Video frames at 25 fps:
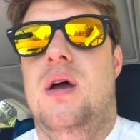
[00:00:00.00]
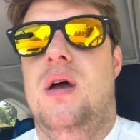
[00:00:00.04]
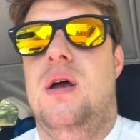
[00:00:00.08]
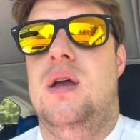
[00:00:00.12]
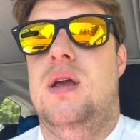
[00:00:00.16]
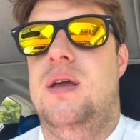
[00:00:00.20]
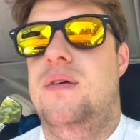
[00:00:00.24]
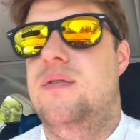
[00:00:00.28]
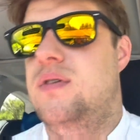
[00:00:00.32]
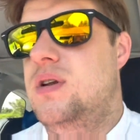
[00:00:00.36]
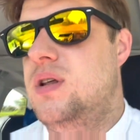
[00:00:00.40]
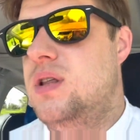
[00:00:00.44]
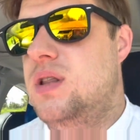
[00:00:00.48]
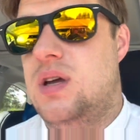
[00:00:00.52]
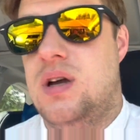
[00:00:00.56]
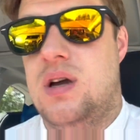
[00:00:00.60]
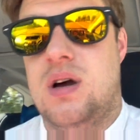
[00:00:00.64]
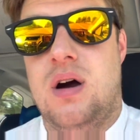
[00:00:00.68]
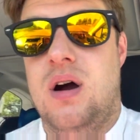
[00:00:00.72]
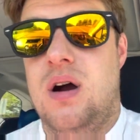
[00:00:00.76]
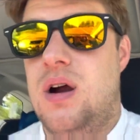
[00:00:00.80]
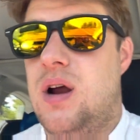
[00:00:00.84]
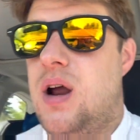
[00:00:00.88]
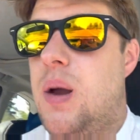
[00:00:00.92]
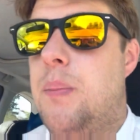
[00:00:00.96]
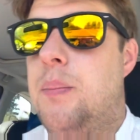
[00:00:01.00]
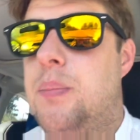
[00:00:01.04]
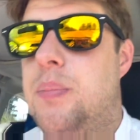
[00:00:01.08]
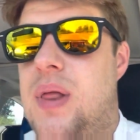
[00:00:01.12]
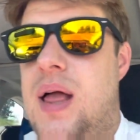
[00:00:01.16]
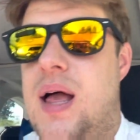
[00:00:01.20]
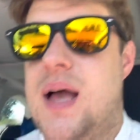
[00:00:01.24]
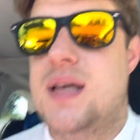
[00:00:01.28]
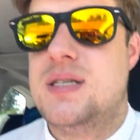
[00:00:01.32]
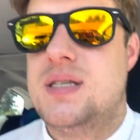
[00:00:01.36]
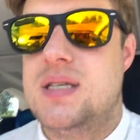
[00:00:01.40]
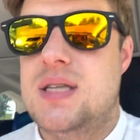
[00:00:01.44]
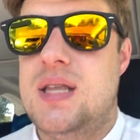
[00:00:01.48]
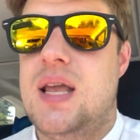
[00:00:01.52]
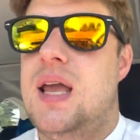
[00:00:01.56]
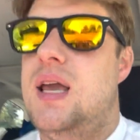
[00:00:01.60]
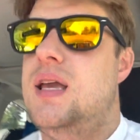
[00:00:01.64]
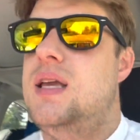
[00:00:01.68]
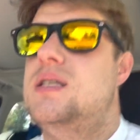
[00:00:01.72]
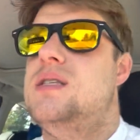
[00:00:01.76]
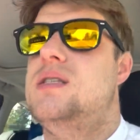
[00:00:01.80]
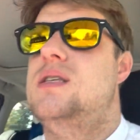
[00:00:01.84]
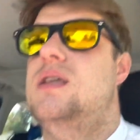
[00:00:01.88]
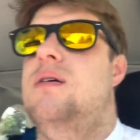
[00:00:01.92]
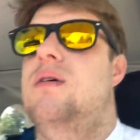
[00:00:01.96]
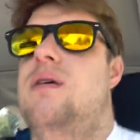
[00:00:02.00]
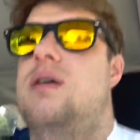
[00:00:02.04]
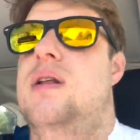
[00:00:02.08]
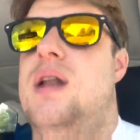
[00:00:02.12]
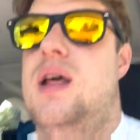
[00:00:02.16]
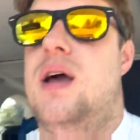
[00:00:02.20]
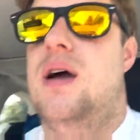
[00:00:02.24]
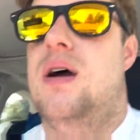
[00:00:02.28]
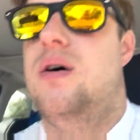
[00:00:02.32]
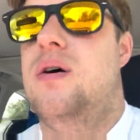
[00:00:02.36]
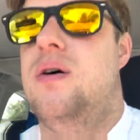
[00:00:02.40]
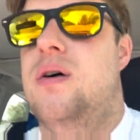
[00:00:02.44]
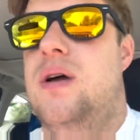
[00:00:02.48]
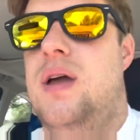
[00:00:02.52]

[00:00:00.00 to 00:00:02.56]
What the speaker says: Even in the car, I'm blasting the AC right now,